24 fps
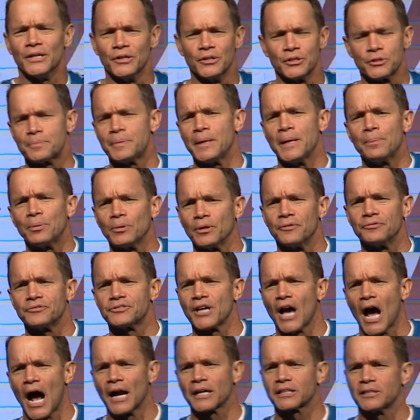people have
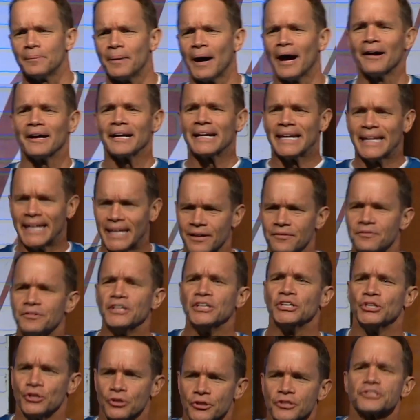talked about giving
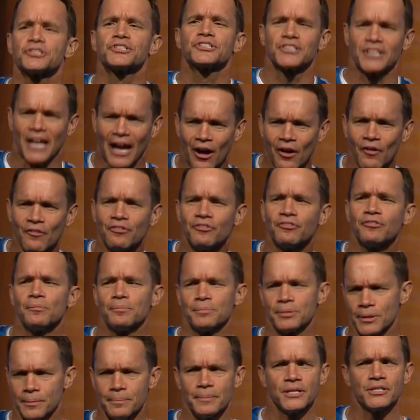yourself
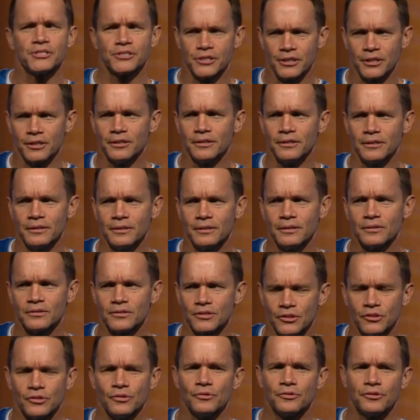permission to
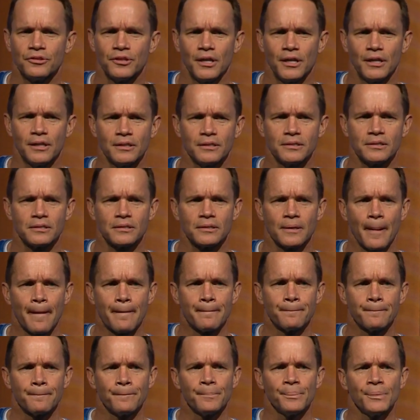do things.
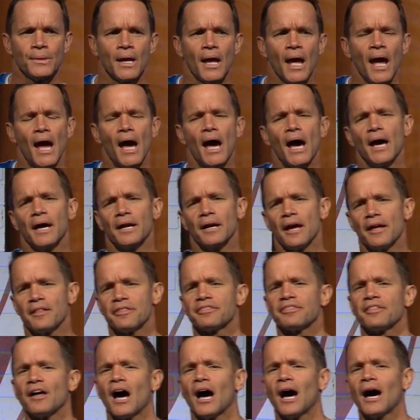And I
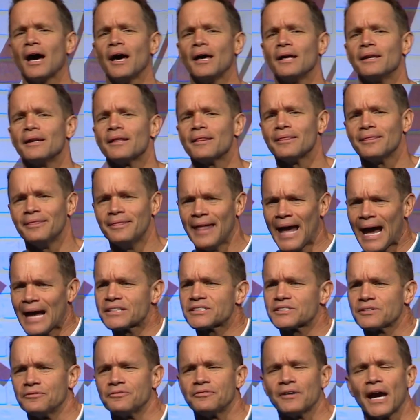thought, that's a
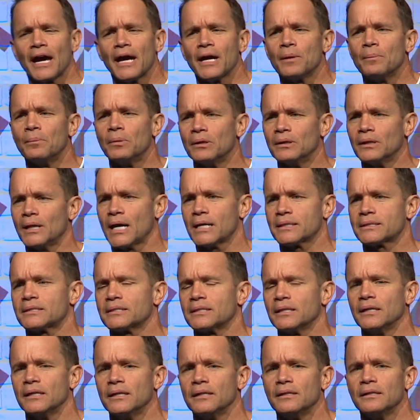valuable
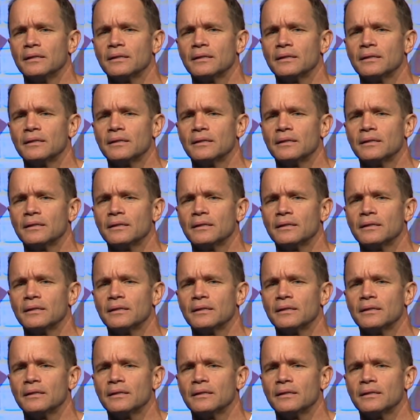lesson.